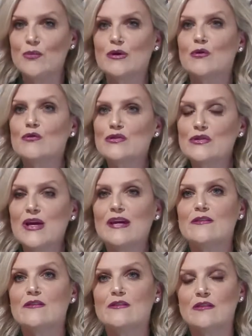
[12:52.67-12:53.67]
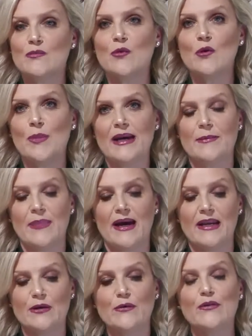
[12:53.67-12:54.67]
but it also has the smaller paint
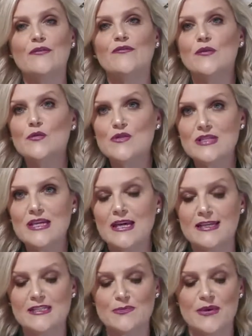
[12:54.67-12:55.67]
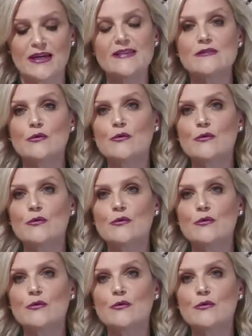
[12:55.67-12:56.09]
particle that fills the airspace,